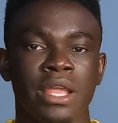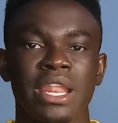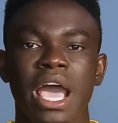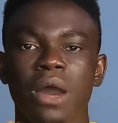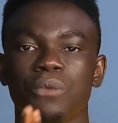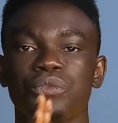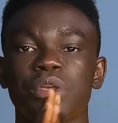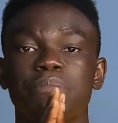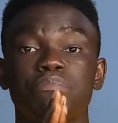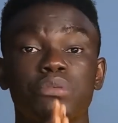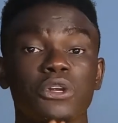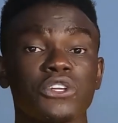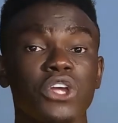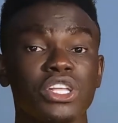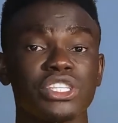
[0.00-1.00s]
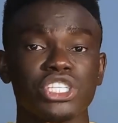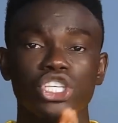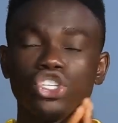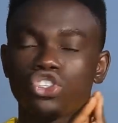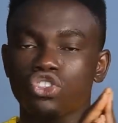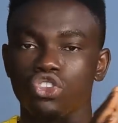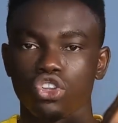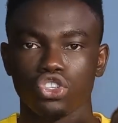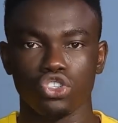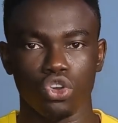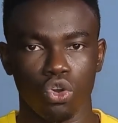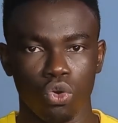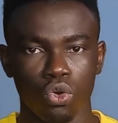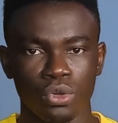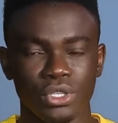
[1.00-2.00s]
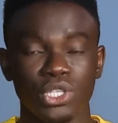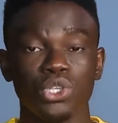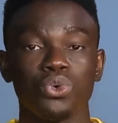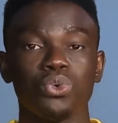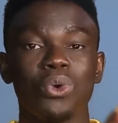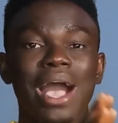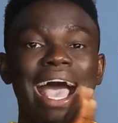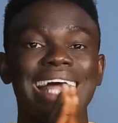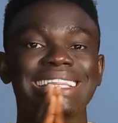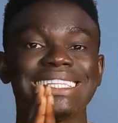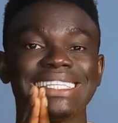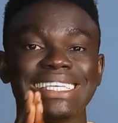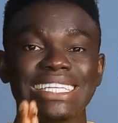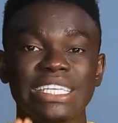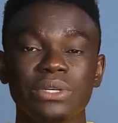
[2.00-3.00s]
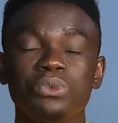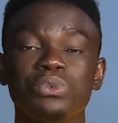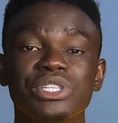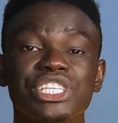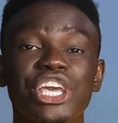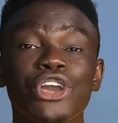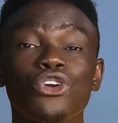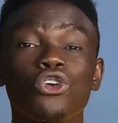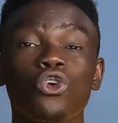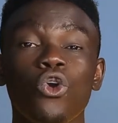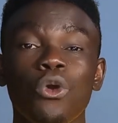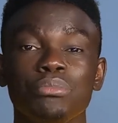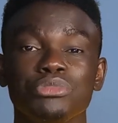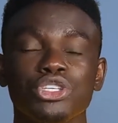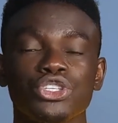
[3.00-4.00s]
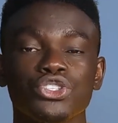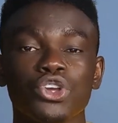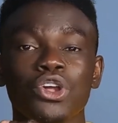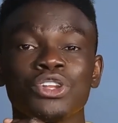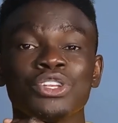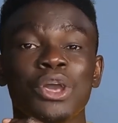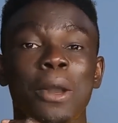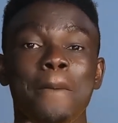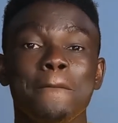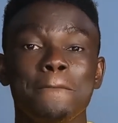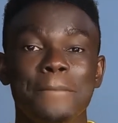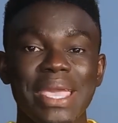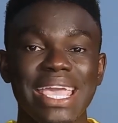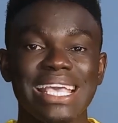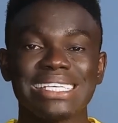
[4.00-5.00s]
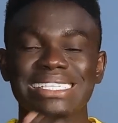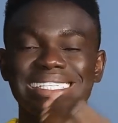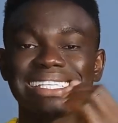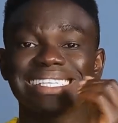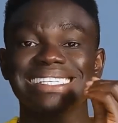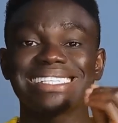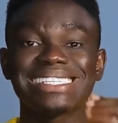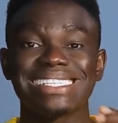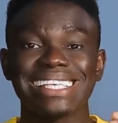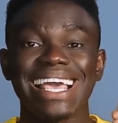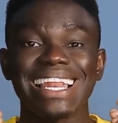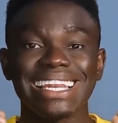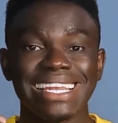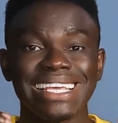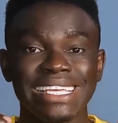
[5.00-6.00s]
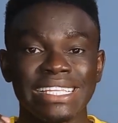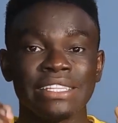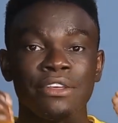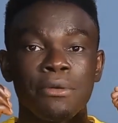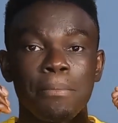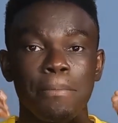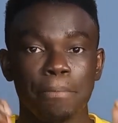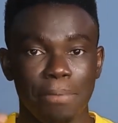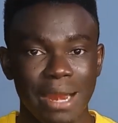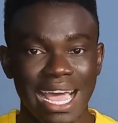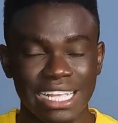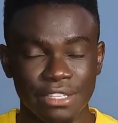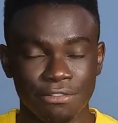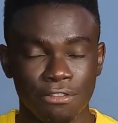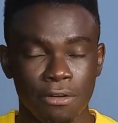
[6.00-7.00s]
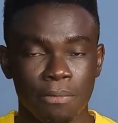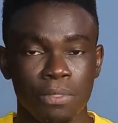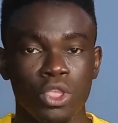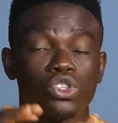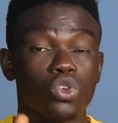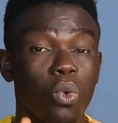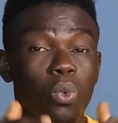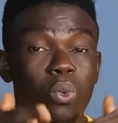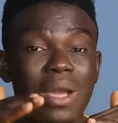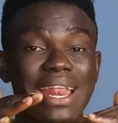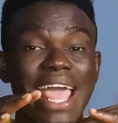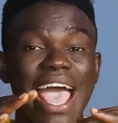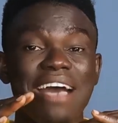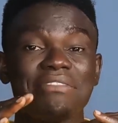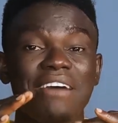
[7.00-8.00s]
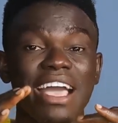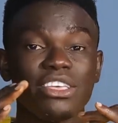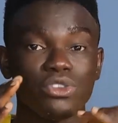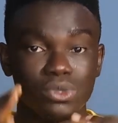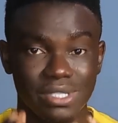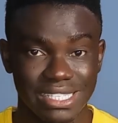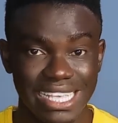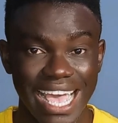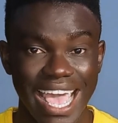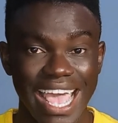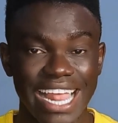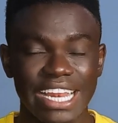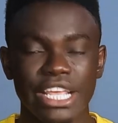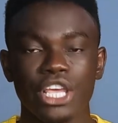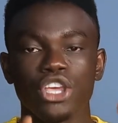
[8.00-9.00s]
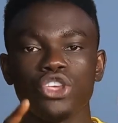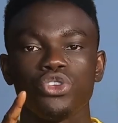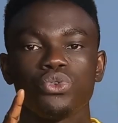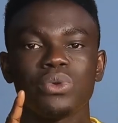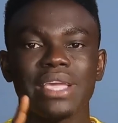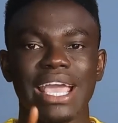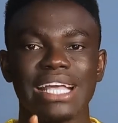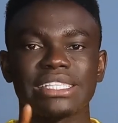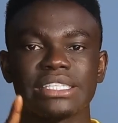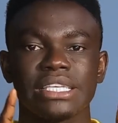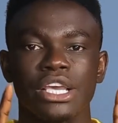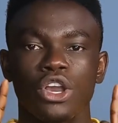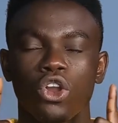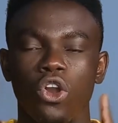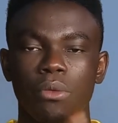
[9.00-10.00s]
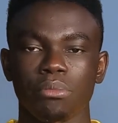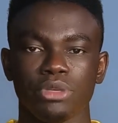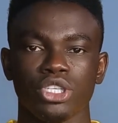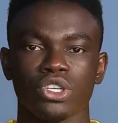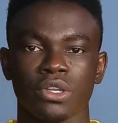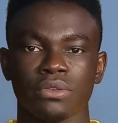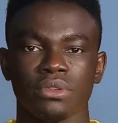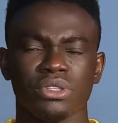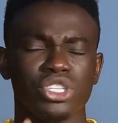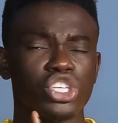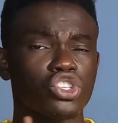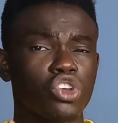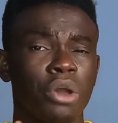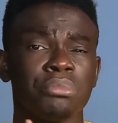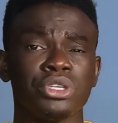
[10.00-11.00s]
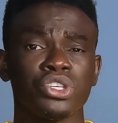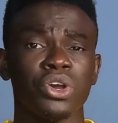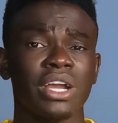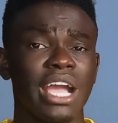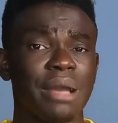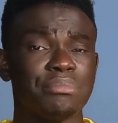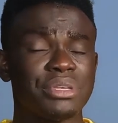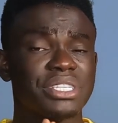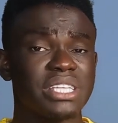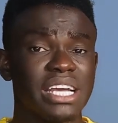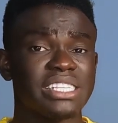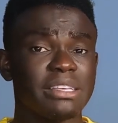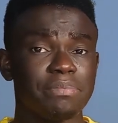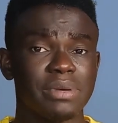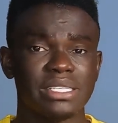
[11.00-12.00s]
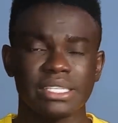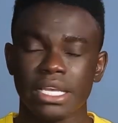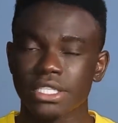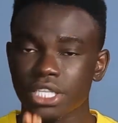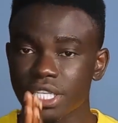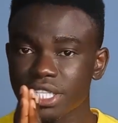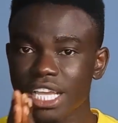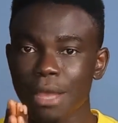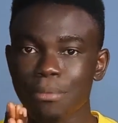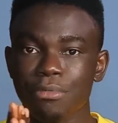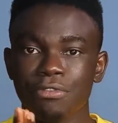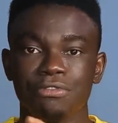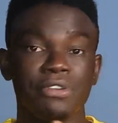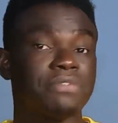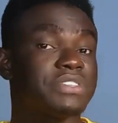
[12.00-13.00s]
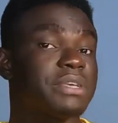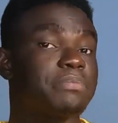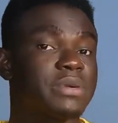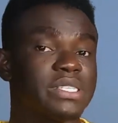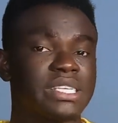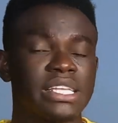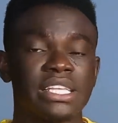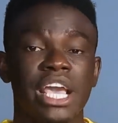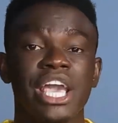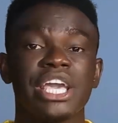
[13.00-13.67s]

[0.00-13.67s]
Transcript: Now, the product is not your own. You are dealing with a commission-based selling platform. So whenever you sell, you get commission. This commission can be 30%, it can be 50%,